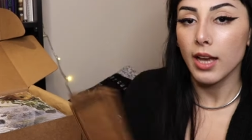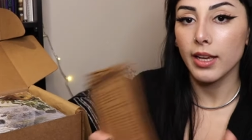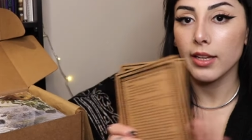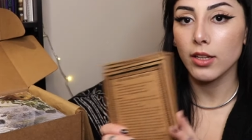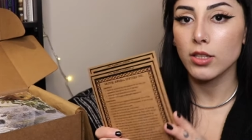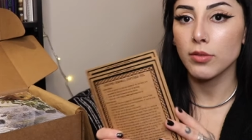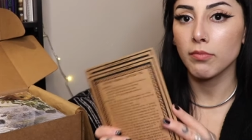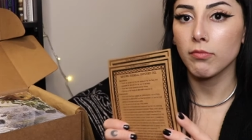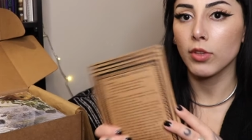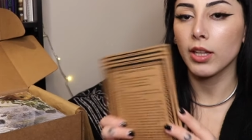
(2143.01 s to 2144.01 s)
Again, it's
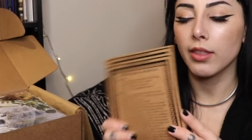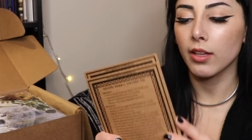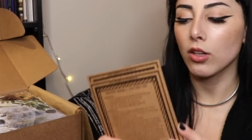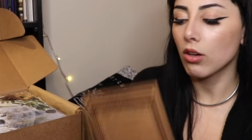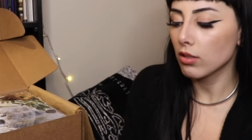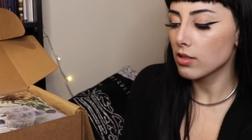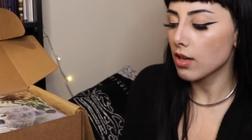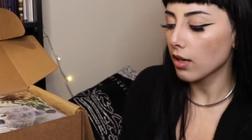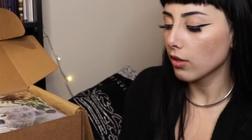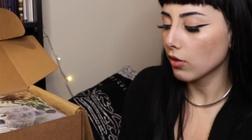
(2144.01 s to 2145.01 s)
really thick
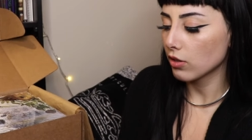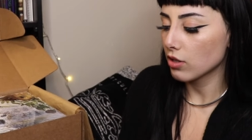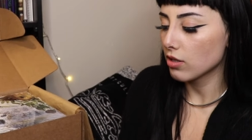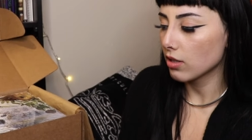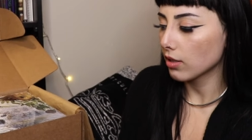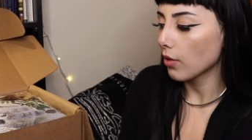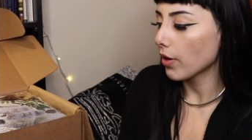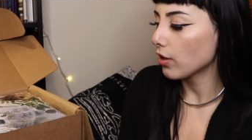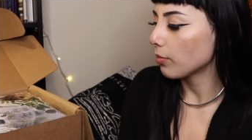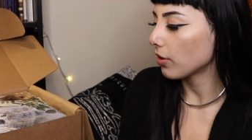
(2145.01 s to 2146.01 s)
cardstock. You could just stick that
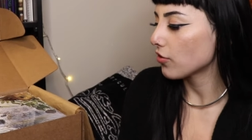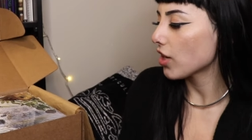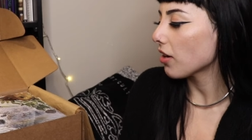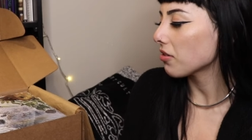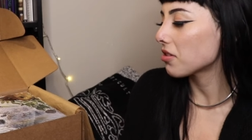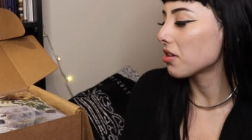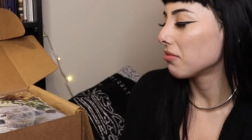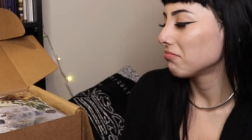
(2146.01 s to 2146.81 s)
right in your book of shadows.